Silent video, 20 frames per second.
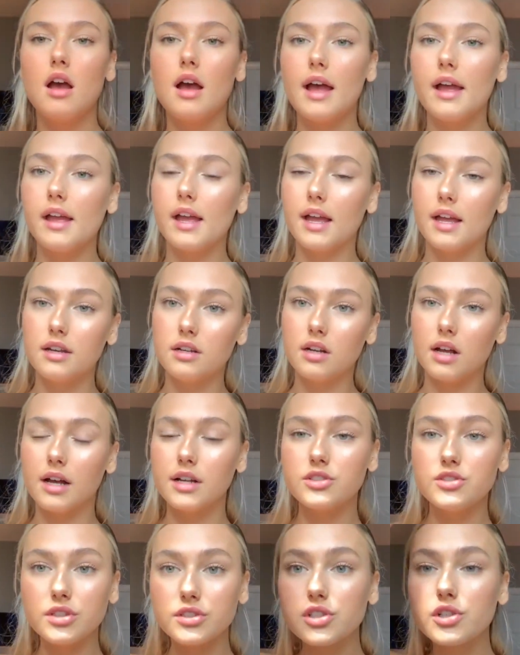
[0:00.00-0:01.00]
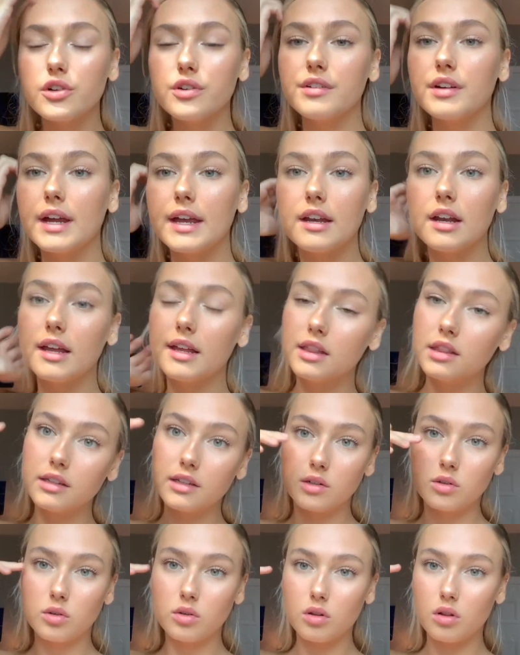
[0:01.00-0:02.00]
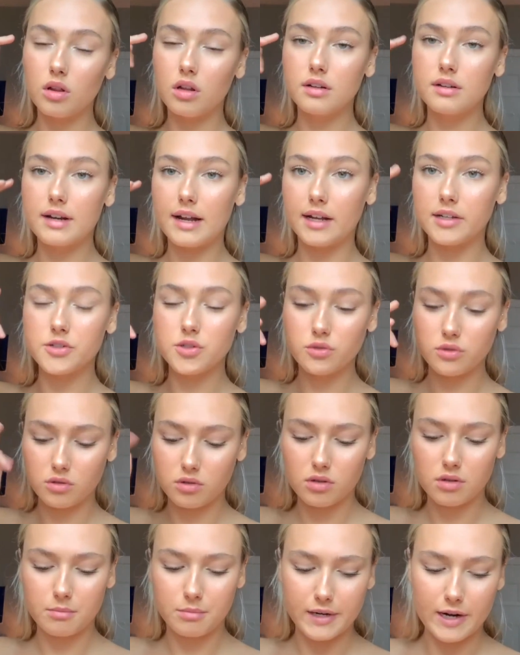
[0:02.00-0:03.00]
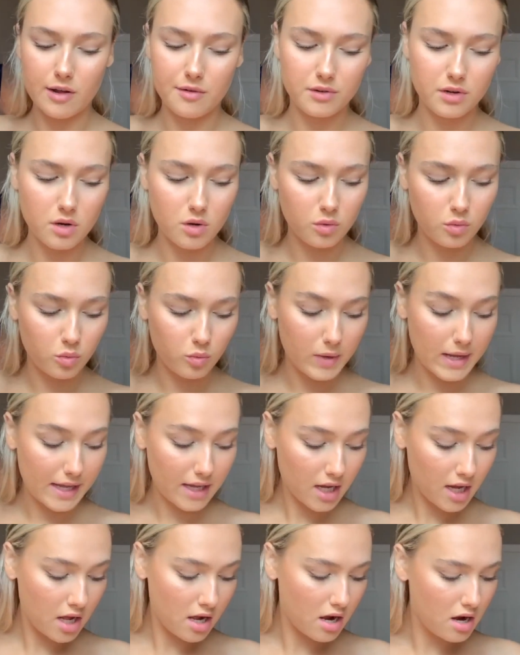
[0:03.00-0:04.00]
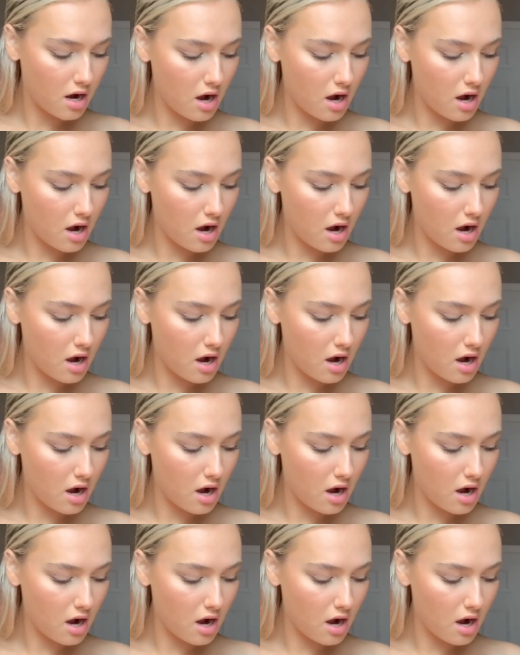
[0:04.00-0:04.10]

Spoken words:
and I just create a little natural brown wing.